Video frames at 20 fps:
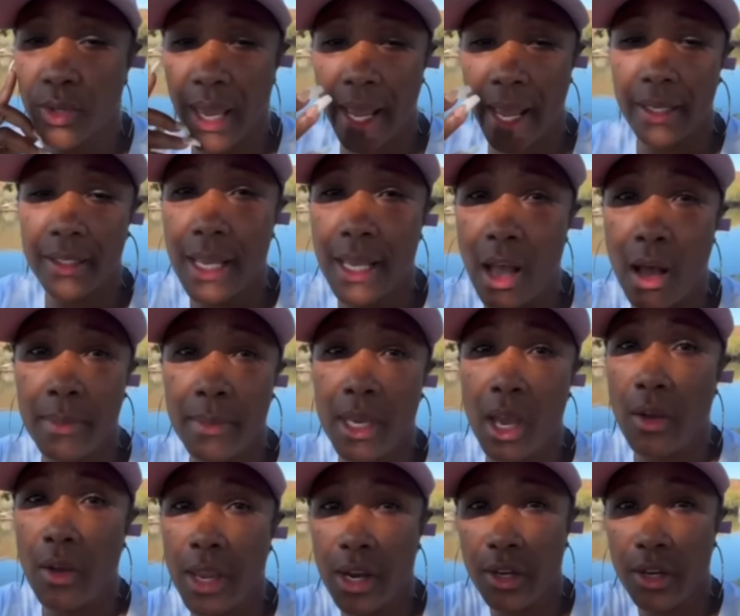You can't tell
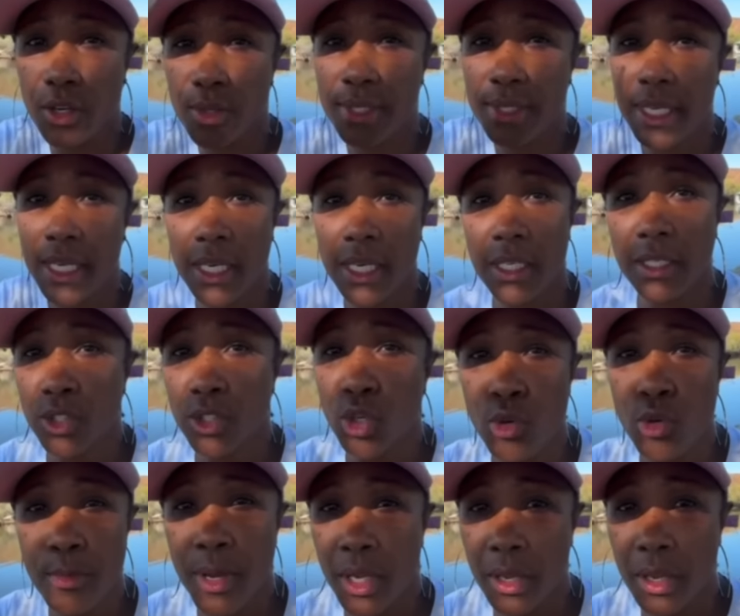me on here. You see, it's
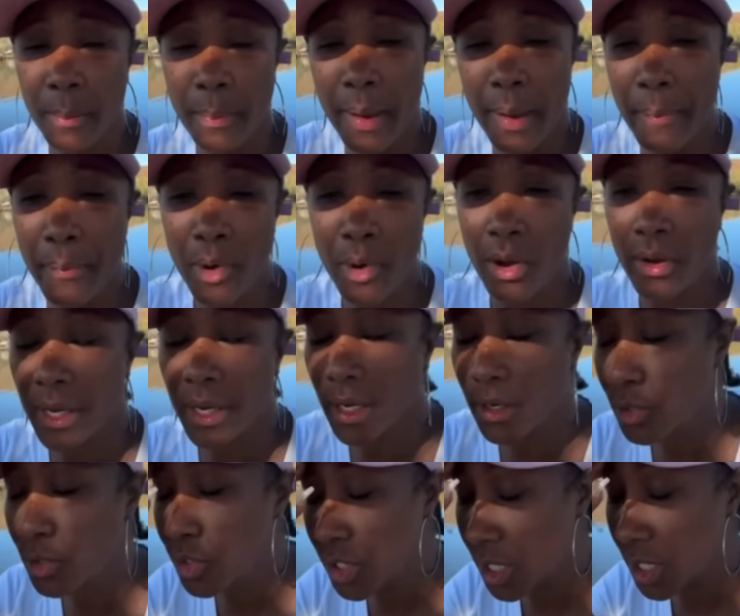2 million people on
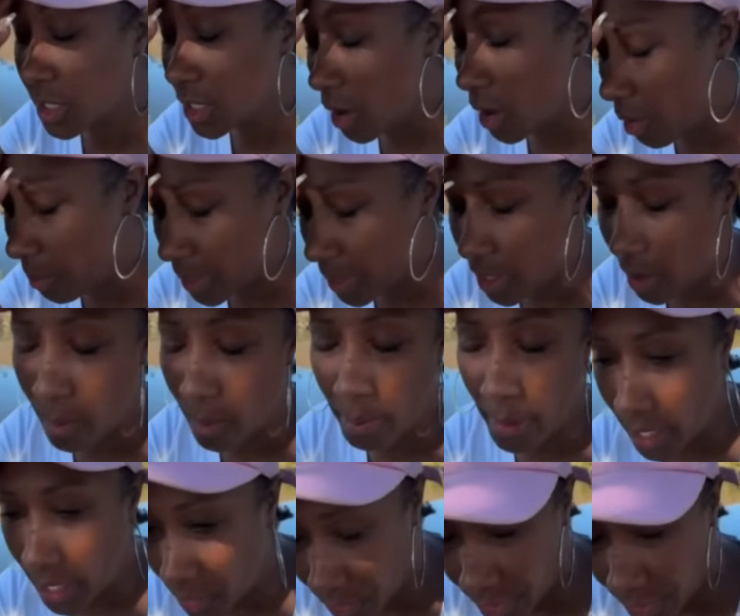here. You should have told me on
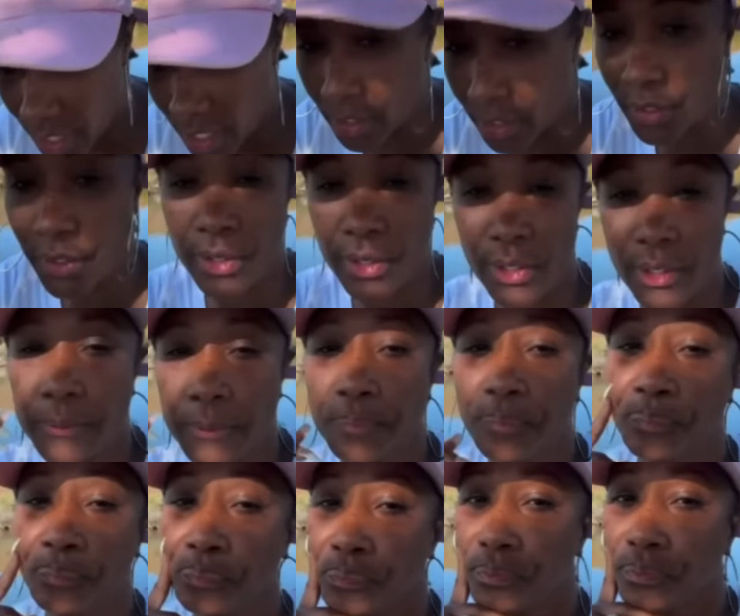Patreon,
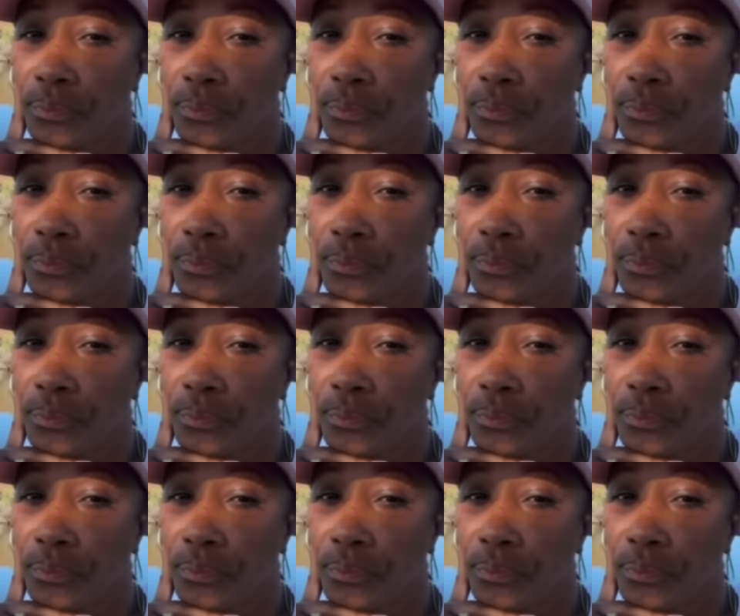girl.